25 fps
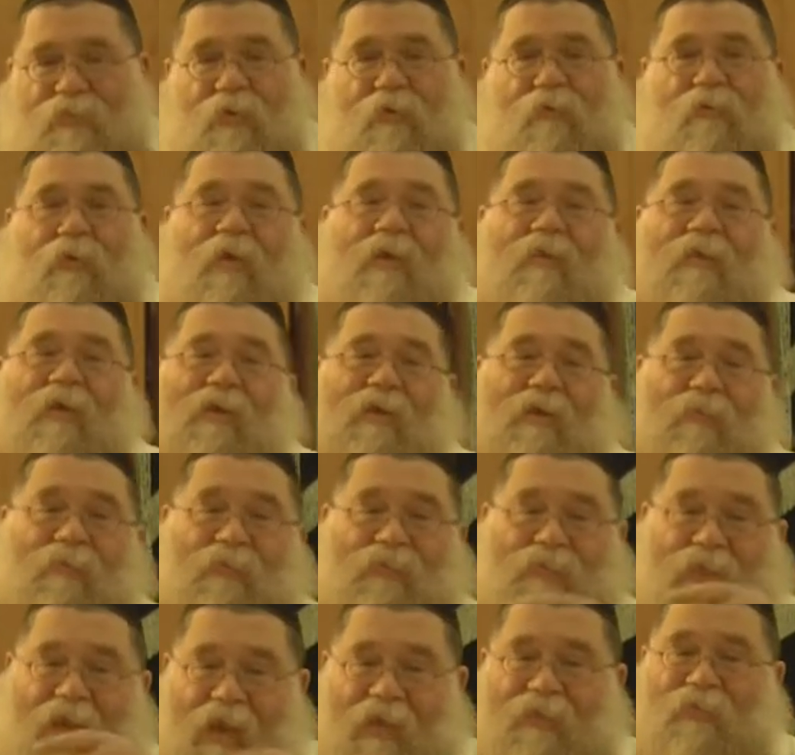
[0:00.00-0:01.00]
though that he
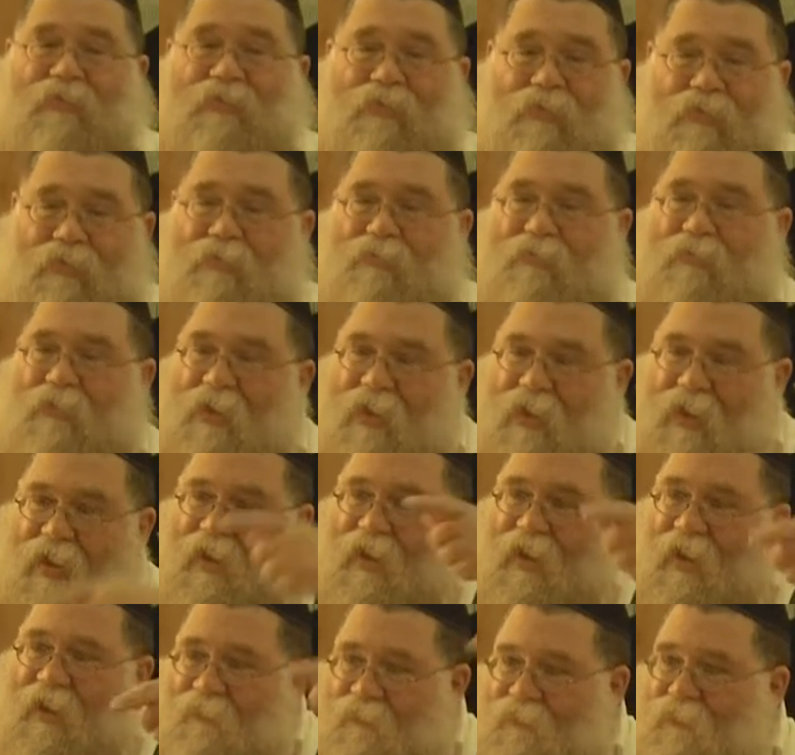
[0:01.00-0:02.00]
was answered
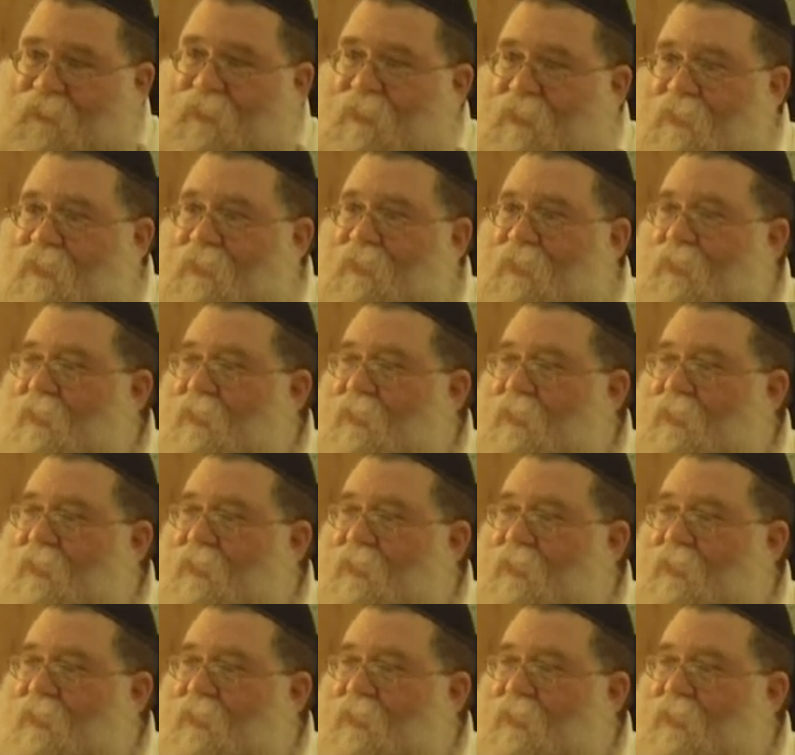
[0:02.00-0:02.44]
after,